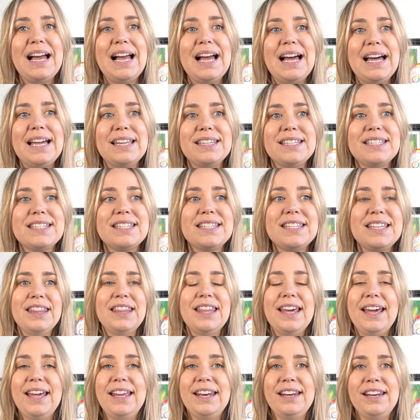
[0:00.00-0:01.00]
and
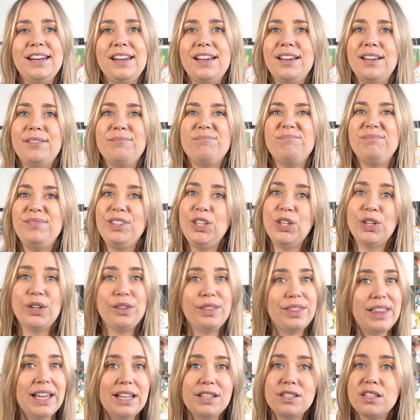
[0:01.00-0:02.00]
then
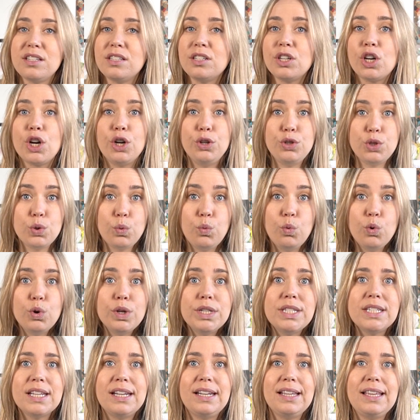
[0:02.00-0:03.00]
that doesn't go
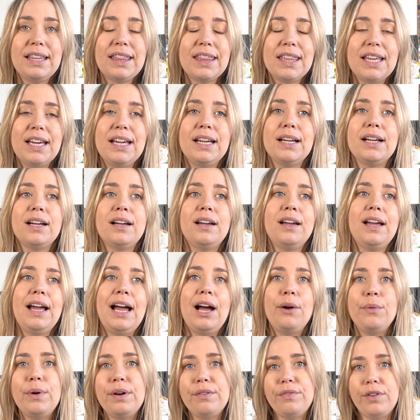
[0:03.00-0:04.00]
towards anything.
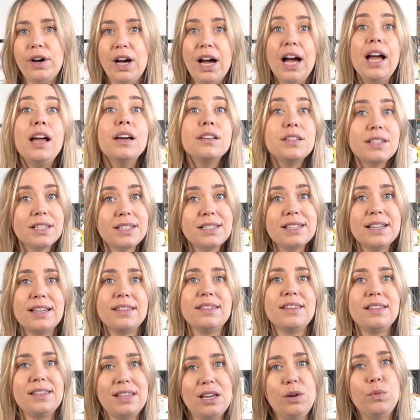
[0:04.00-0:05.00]
However, I
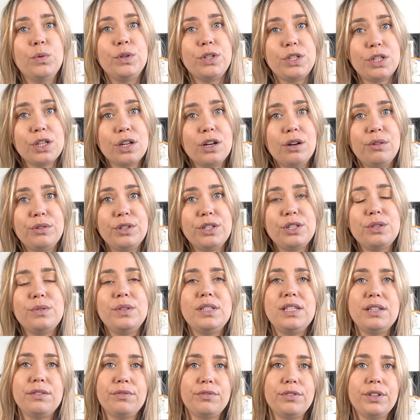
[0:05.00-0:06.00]
understand that they want to go on to a
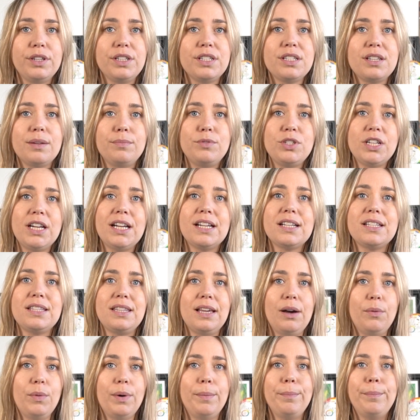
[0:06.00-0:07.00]
different subject.
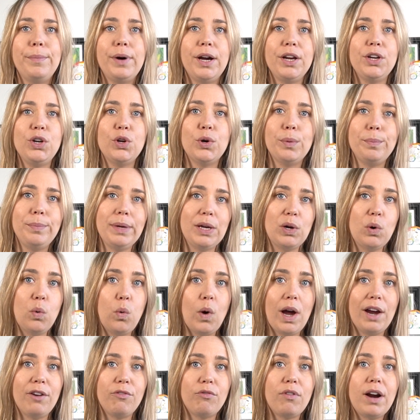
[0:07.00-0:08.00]
That one might not be
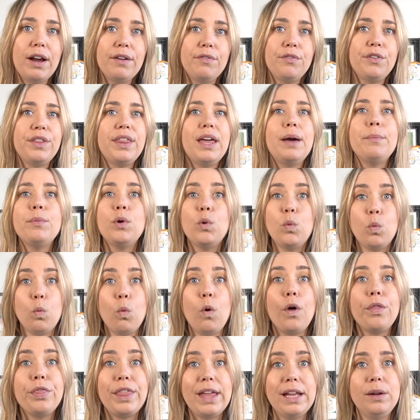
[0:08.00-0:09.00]
quite right for them or
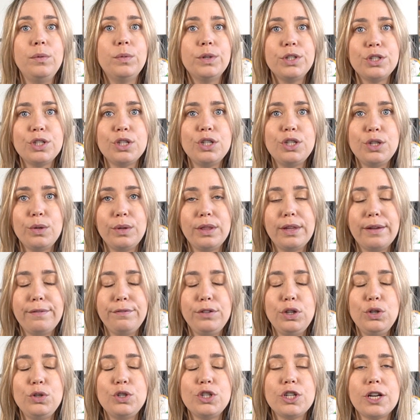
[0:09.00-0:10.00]
what they want to do in the
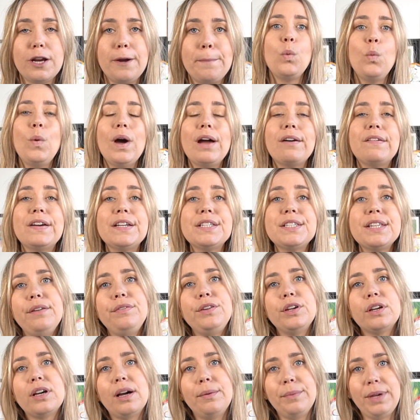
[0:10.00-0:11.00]
future. Whereas if
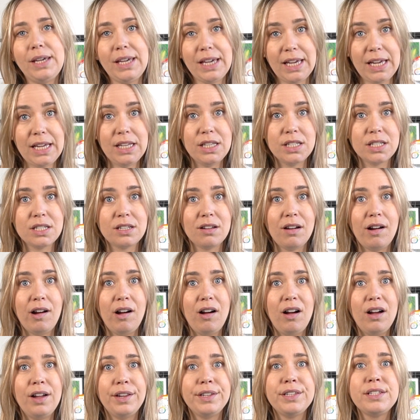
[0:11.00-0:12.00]
you're coming into
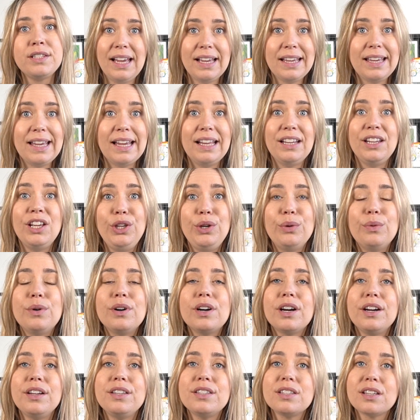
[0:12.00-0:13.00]
art, again, you are
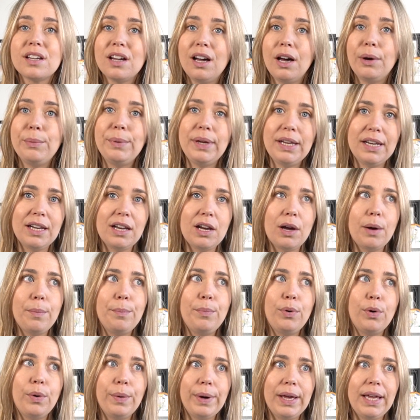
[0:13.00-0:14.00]
going to come in at a
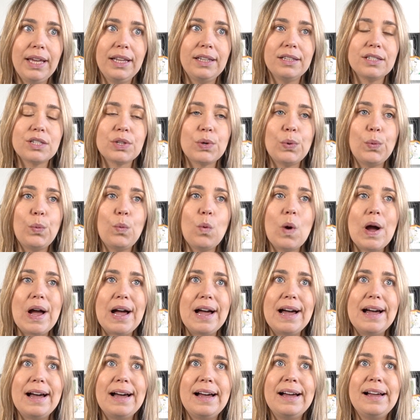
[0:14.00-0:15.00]
point
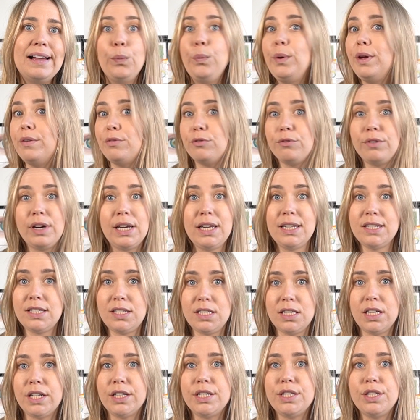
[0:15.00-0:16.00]
where we've already
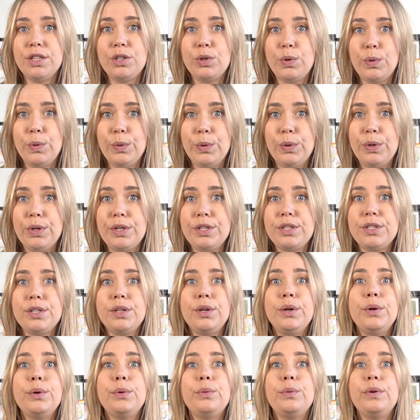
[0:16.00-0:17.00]
started the course.